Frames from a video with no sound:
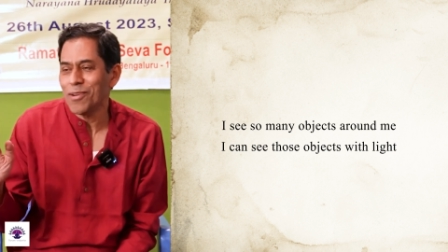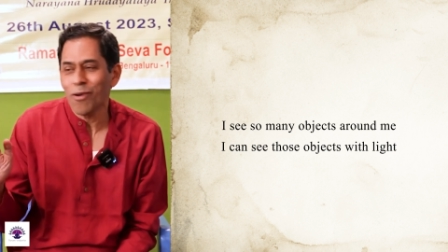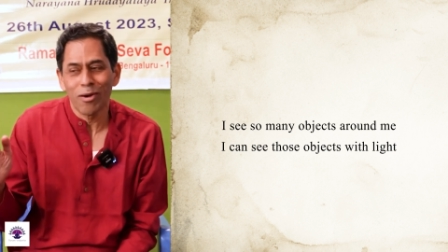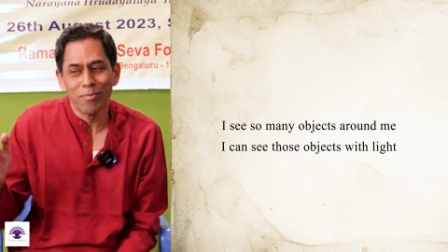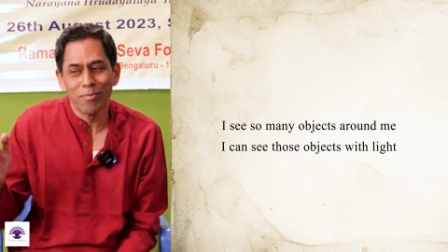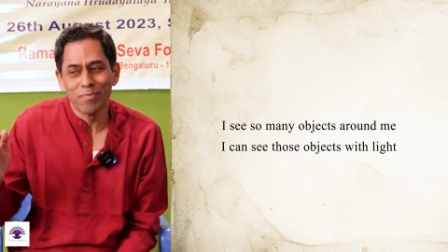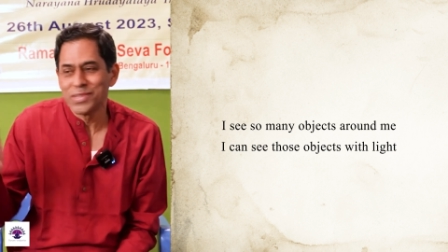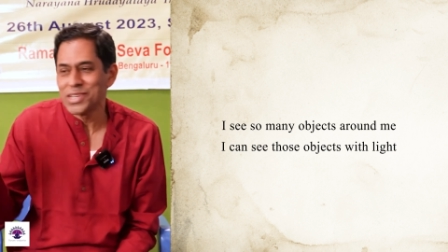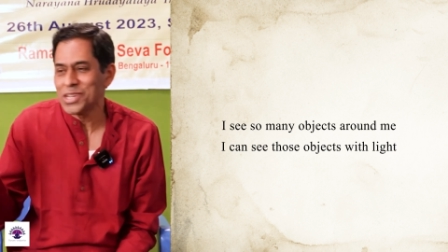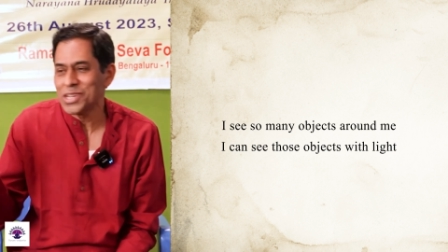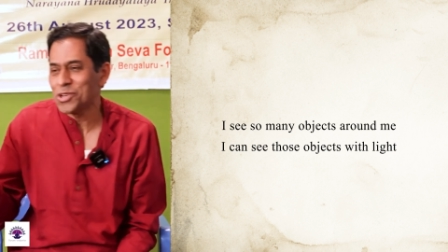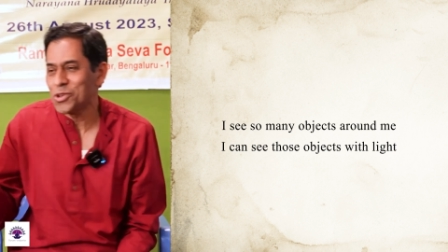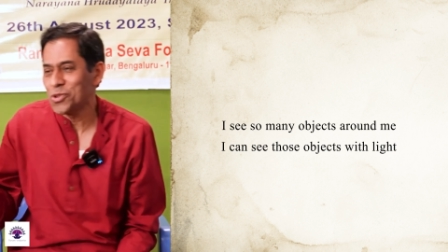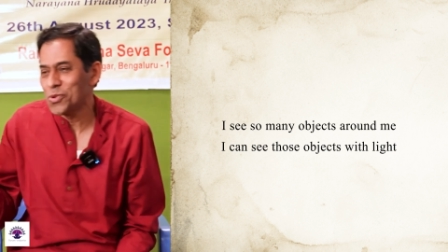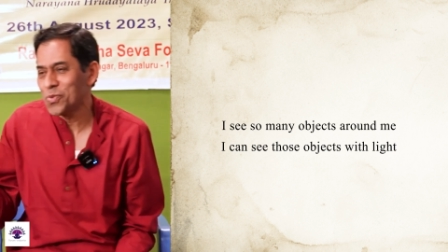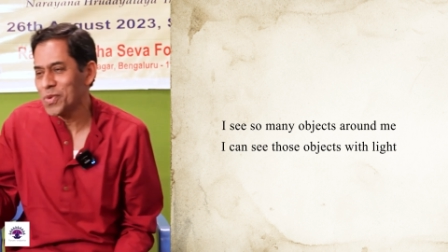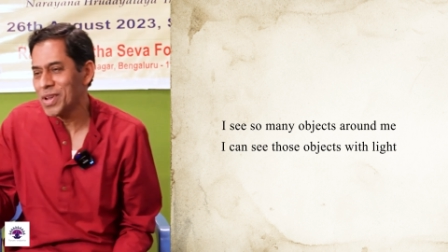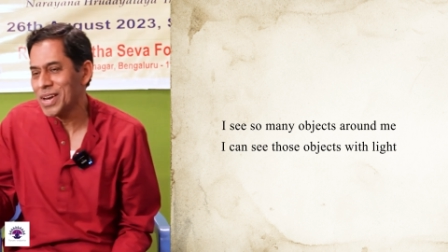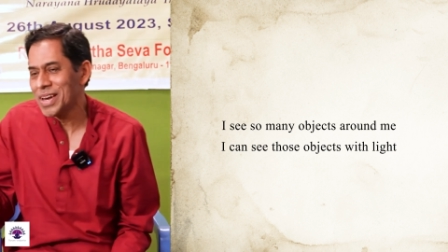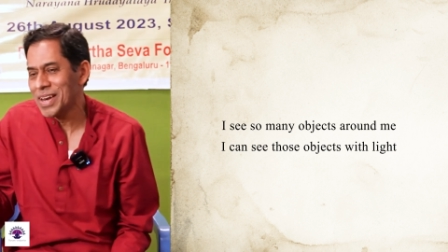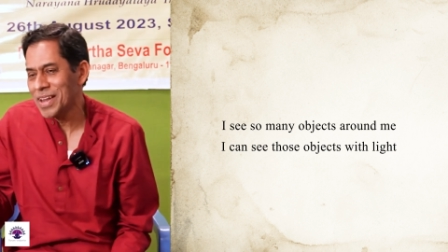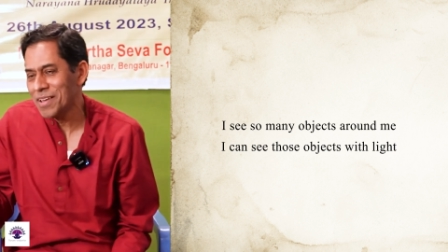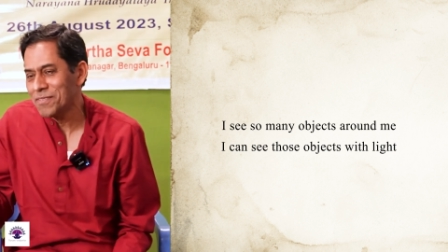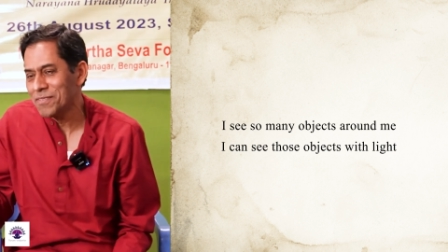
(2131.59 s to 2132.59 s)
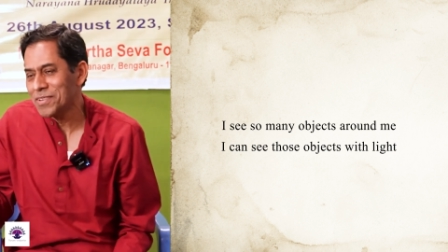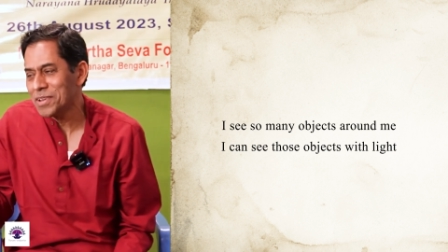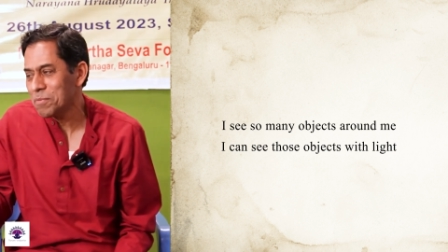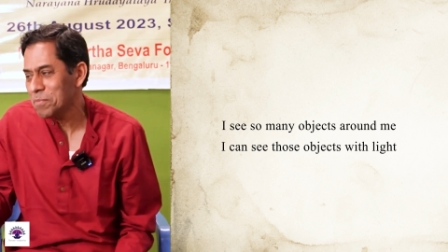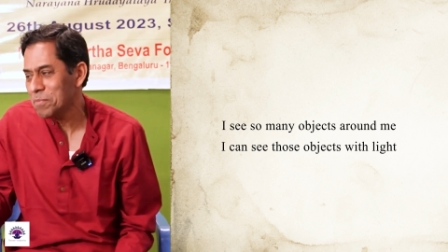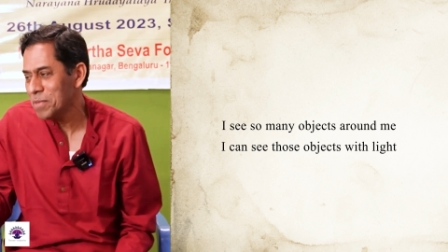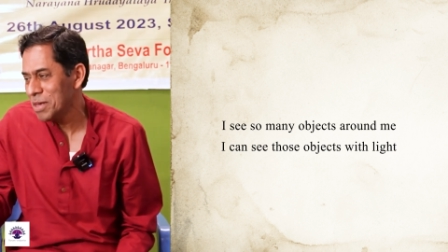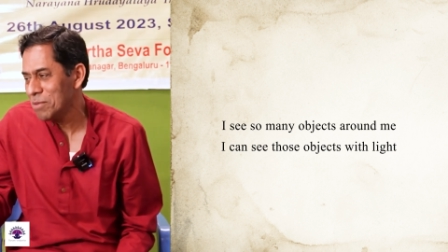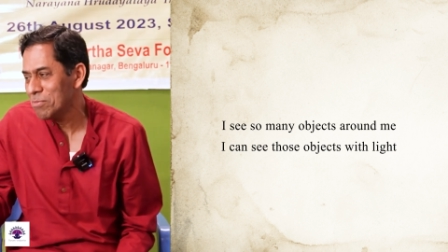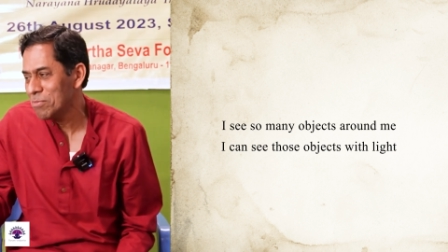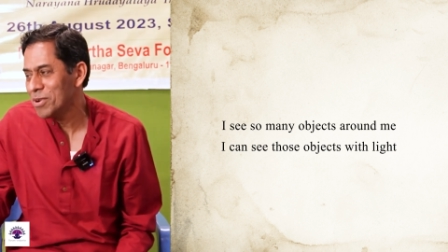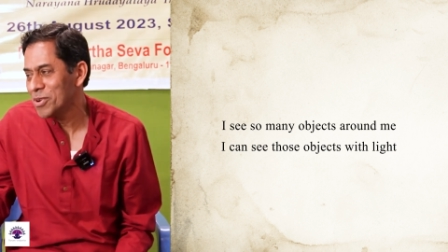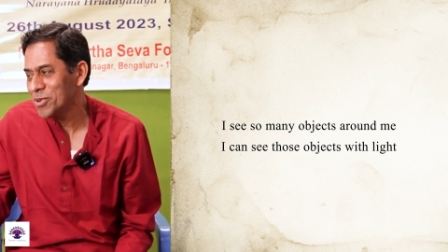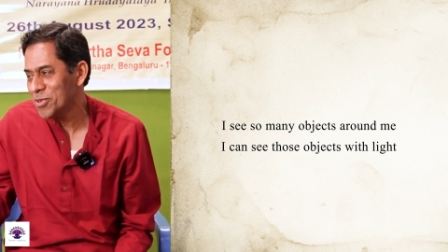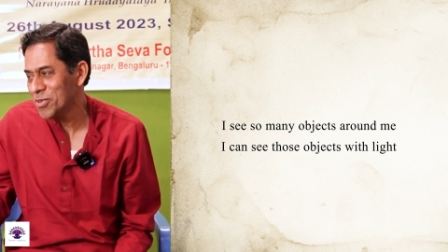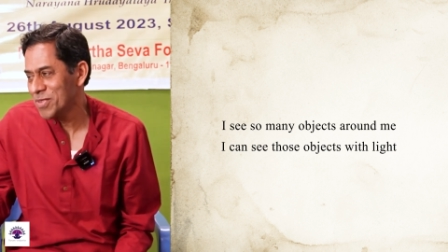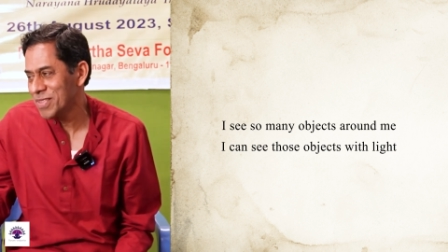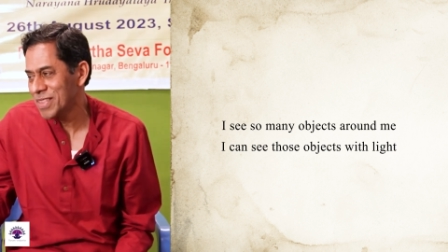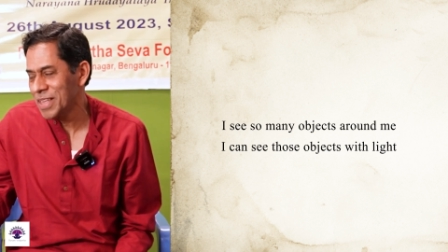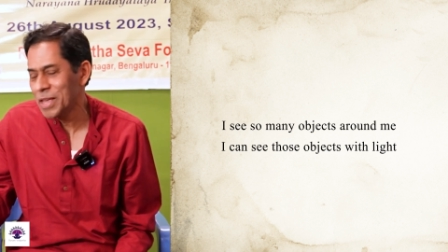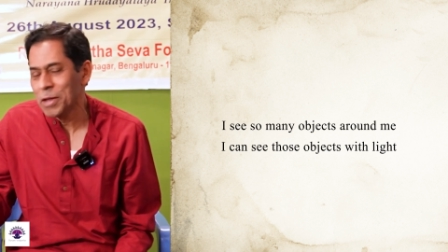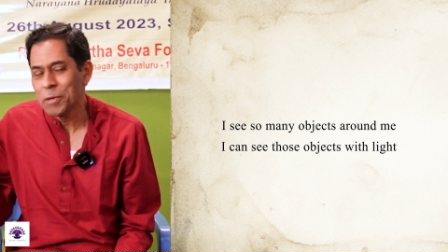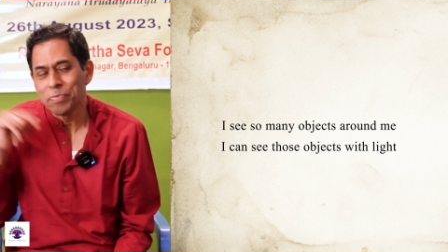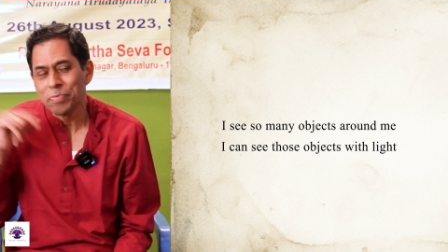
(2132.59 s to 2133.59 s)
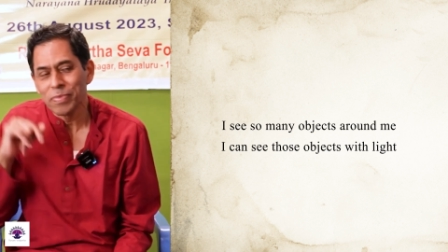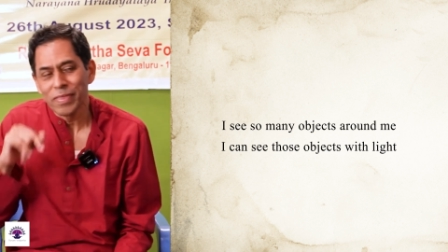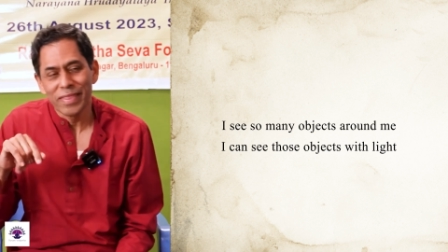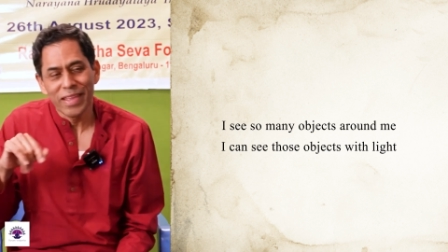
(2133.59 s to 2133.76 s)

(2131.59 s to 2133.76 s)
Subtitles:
object, you will never be able to see.